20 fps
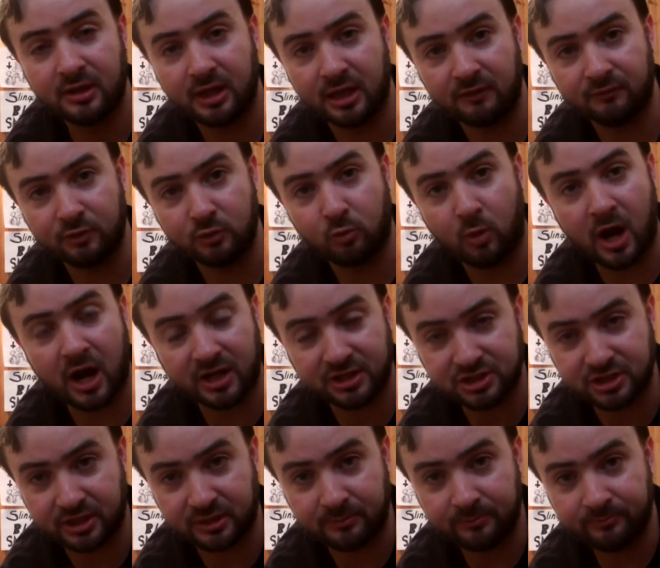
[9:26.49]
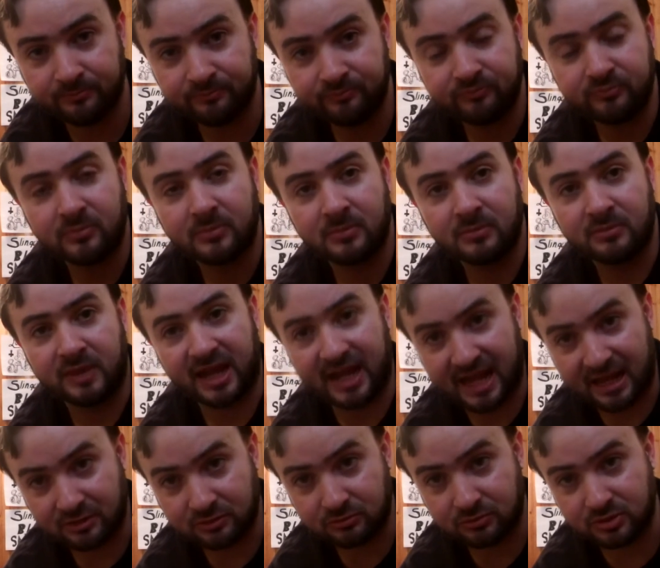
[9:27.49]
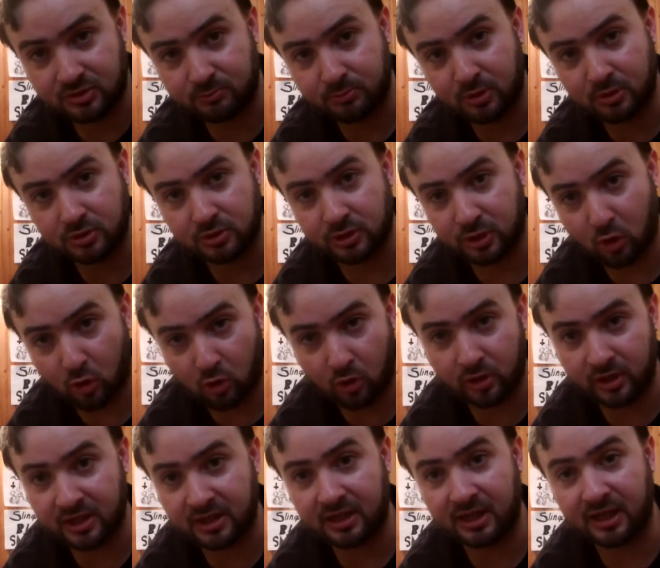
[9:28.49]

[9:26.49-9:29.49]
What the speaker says: If you watch it, that house was supposedly haunted,